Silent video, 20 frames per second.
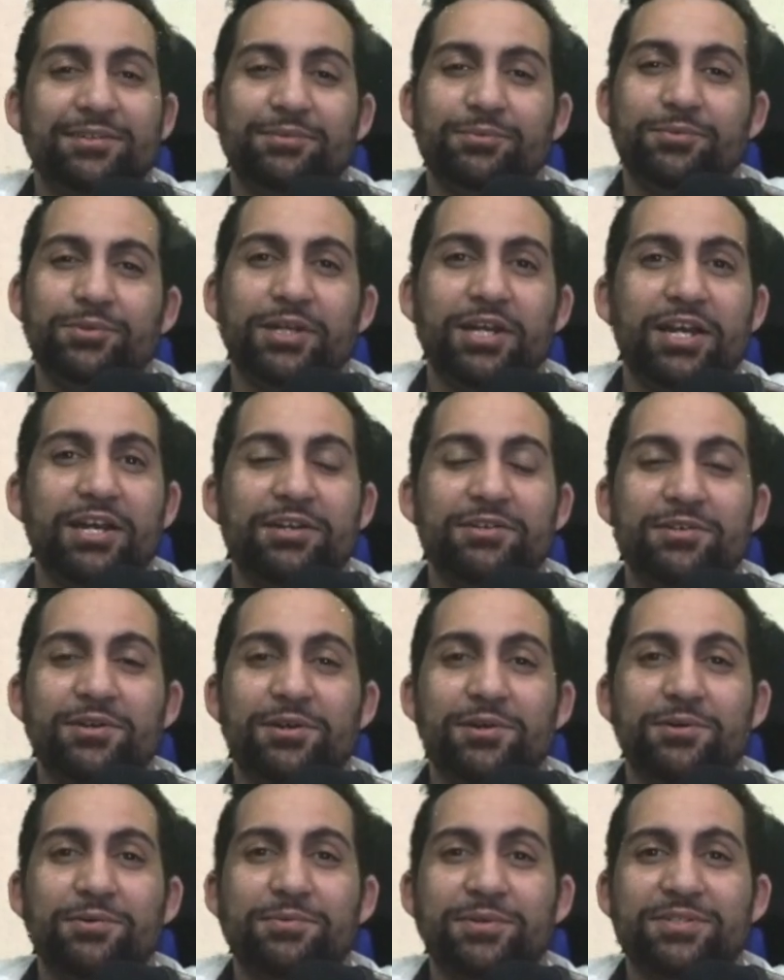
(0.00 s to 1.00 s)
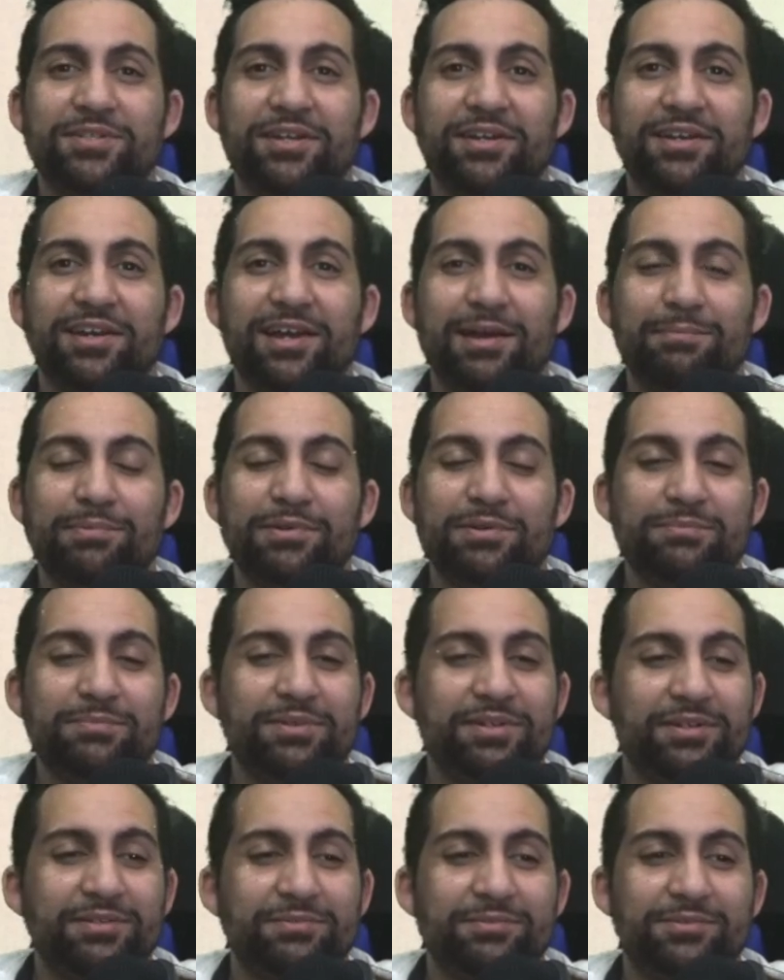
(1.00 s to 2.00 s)
We don't know what's gonna happen,
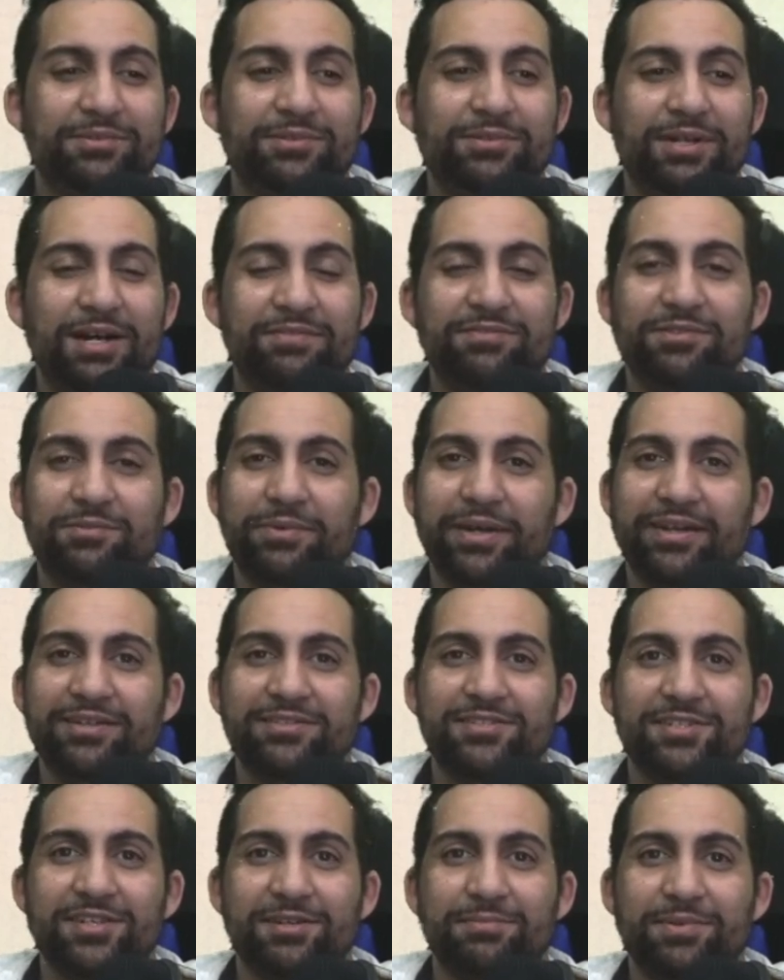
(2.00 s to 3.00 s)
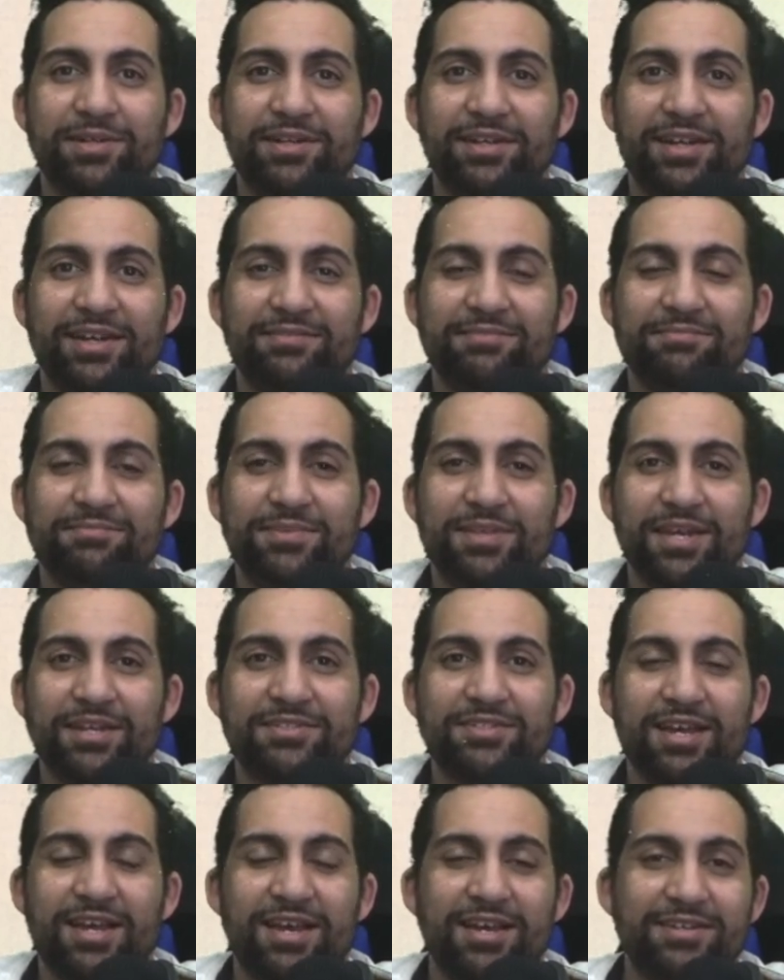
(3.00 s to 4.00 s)
but we'll have to wait and see. But again,
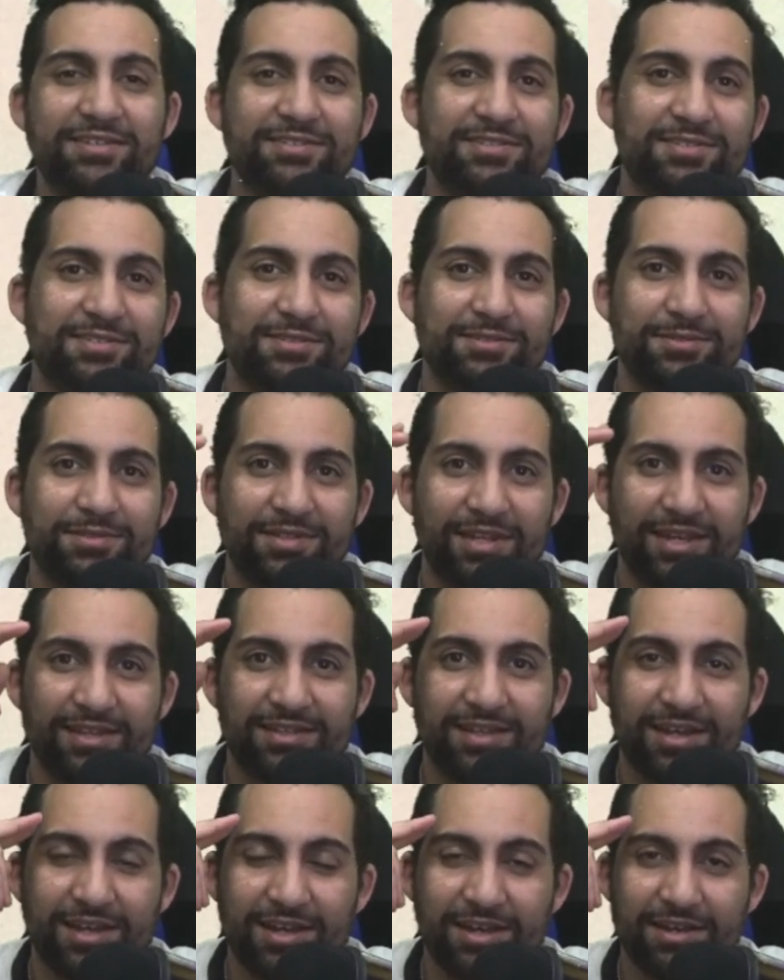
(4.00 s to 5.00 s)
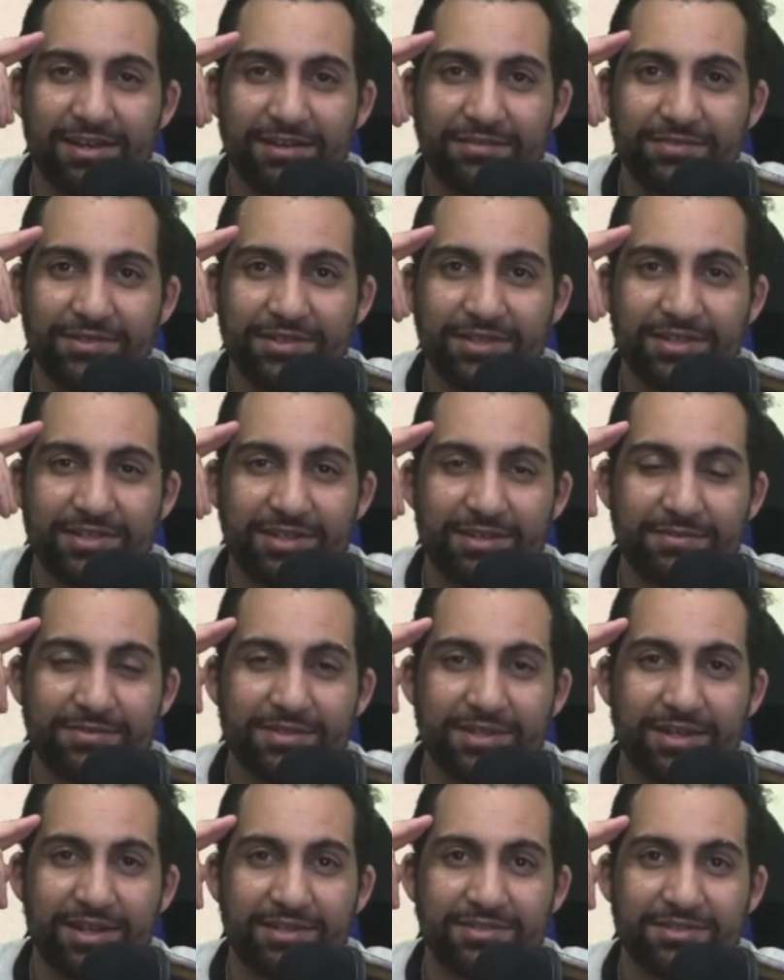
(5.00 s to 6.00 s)
thanks guys, take care of
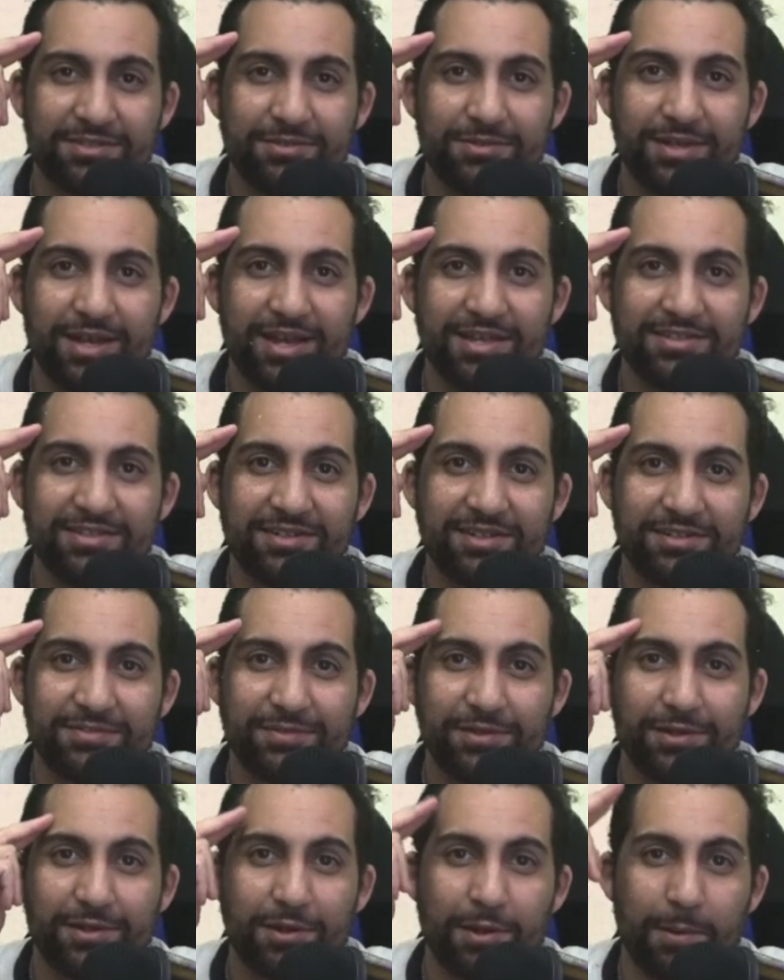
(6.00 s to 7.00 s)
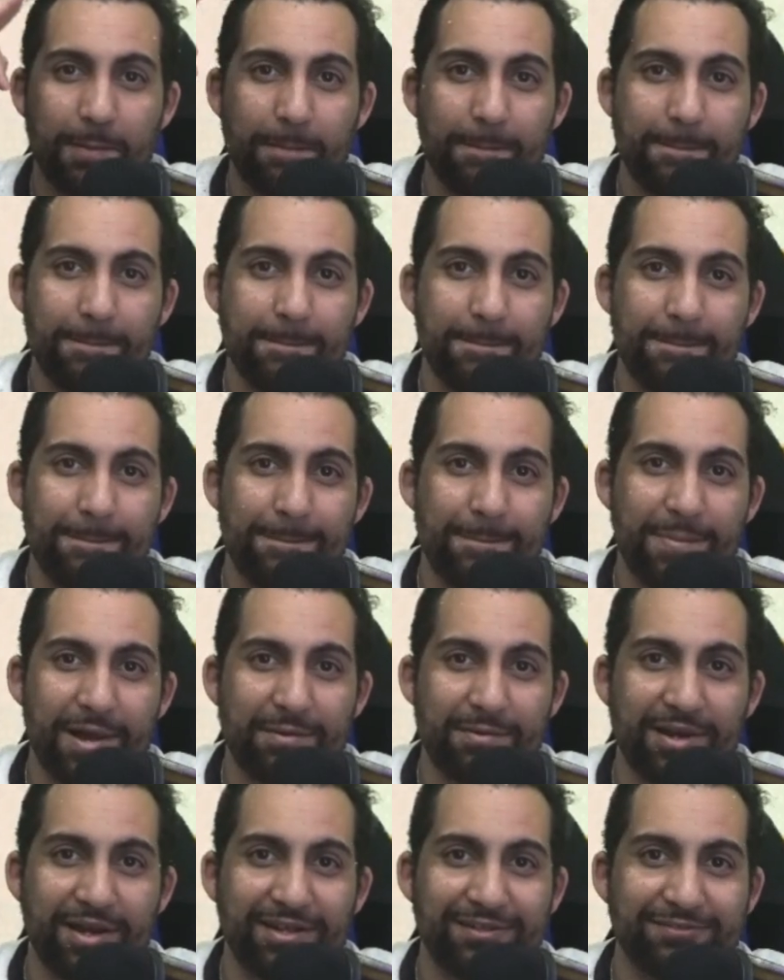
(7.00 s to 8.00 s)
yourselves, and I'll see you guys in the next video.
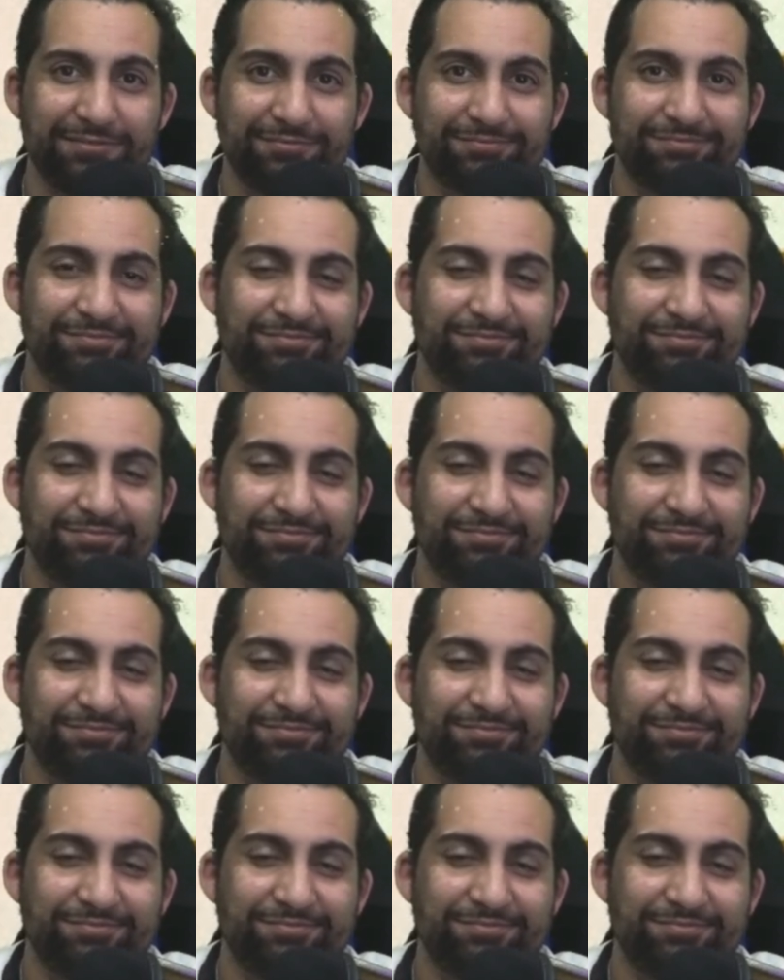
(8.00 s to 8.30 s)
Bye bye.